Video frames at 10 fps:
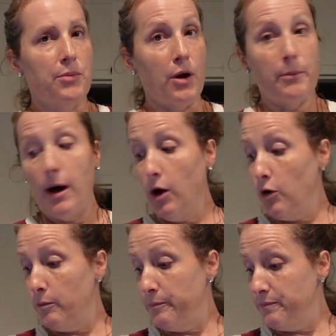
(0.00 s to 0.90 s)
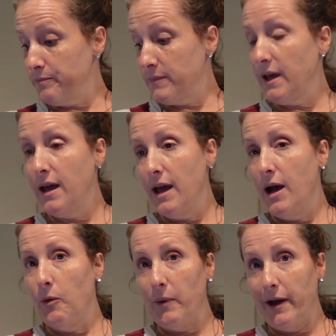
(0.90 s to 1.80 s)
them home.
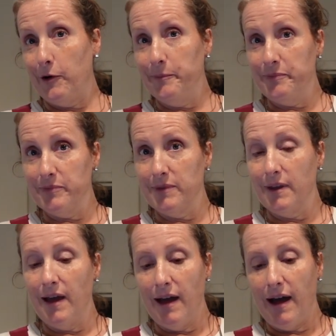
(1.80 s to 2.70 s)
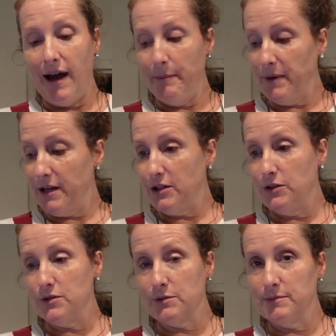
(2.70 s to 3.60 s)
Well, I'm going to
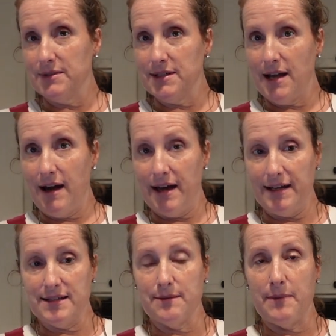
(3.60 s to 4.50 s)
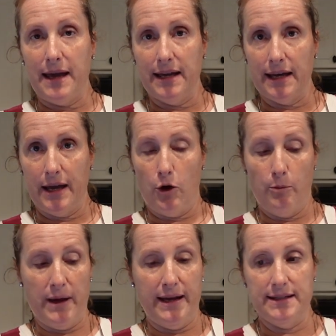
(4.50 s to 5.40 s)
use them tonight to make a
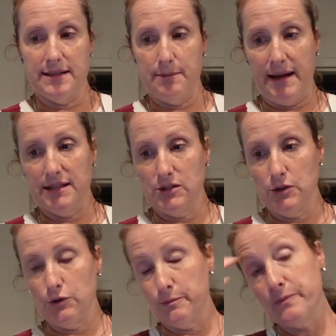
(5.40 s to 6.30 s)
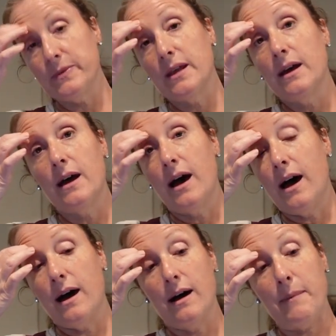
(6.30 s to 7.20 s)
homemade tomato soup.
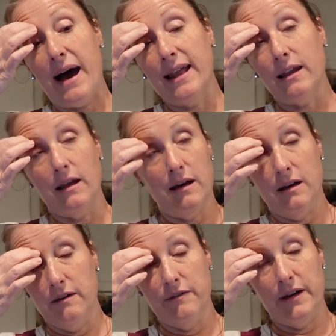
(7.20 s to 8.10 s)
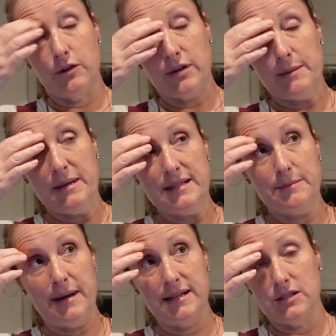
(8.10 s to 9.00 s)
I love a creamy
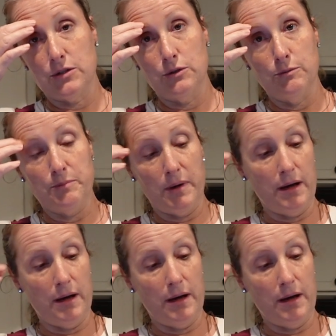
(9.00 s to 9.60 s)
tomato soup.